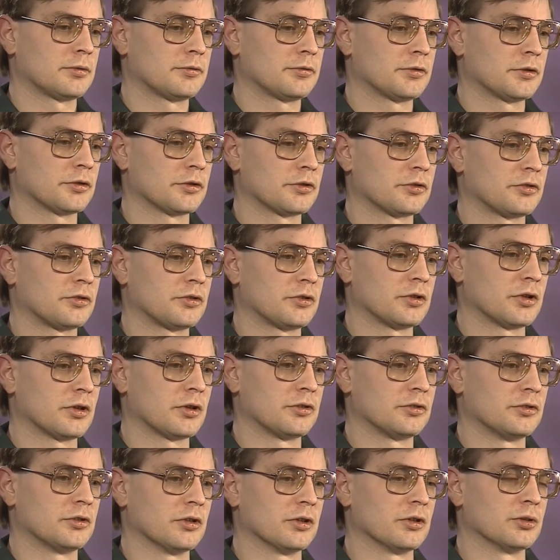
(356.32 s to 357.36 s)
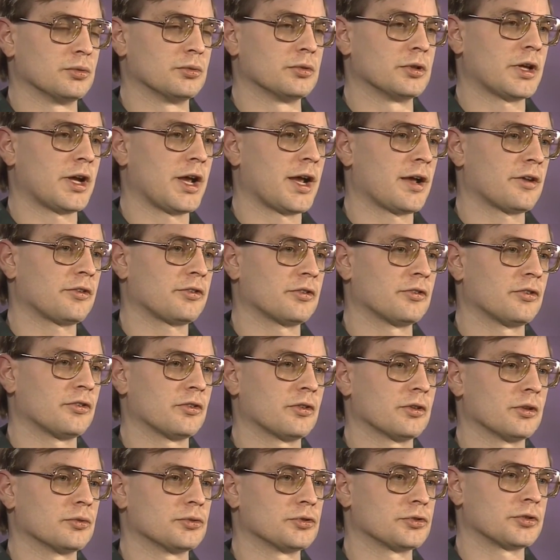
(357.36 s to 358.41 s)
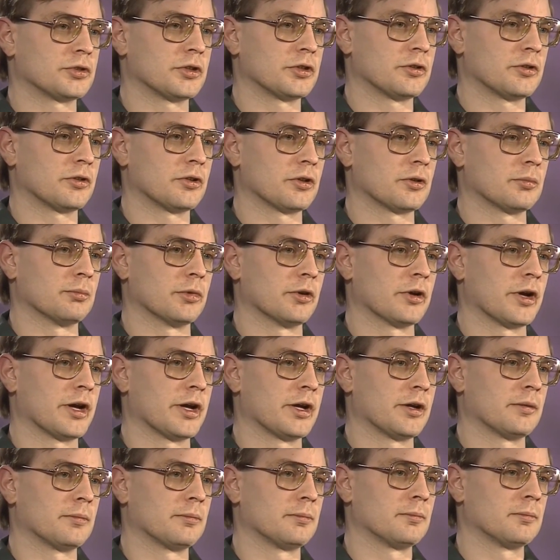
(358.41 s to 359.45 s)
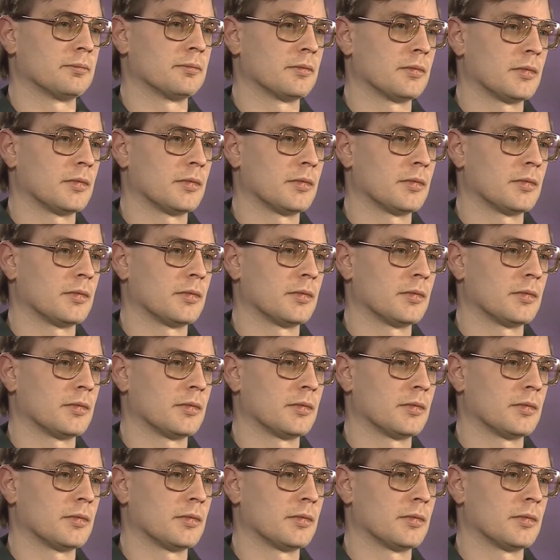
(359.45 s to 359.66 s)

first dilute acid solution into their brain